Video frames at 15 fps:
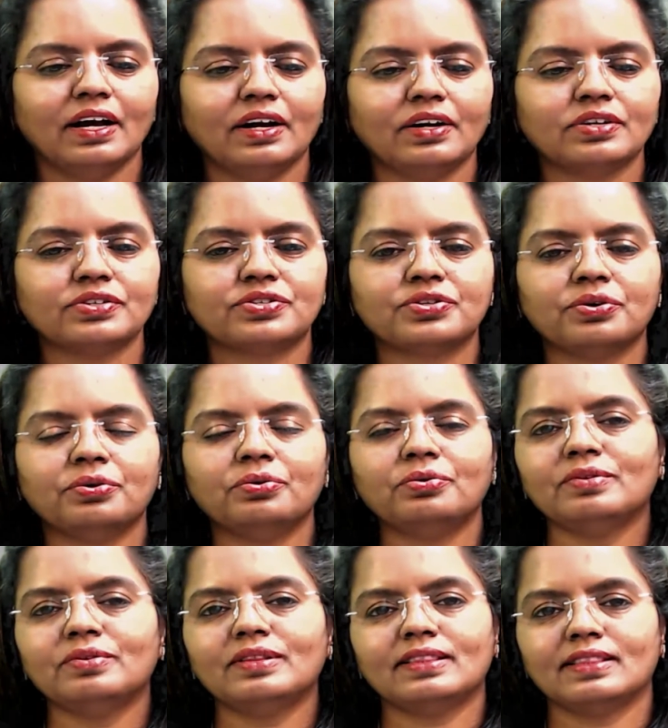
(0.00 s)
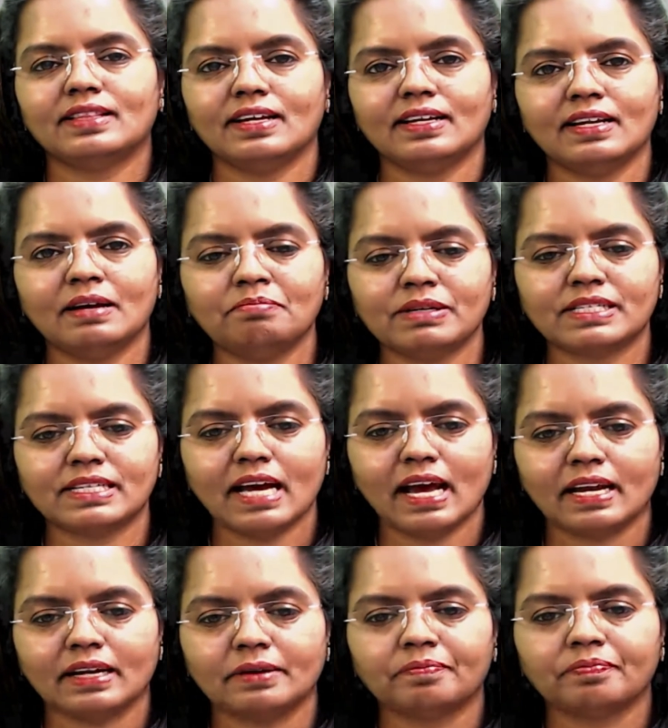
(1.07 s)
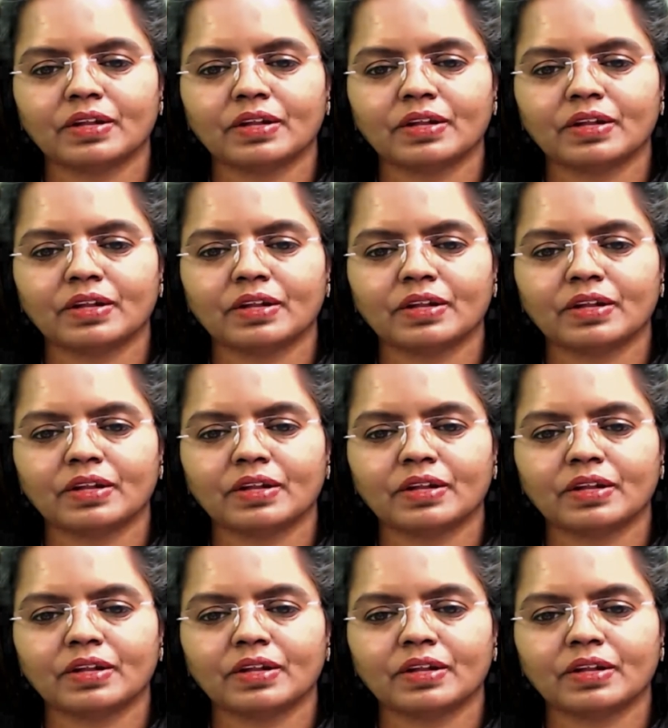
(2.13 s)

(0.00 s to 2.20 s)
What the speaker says: So number 10,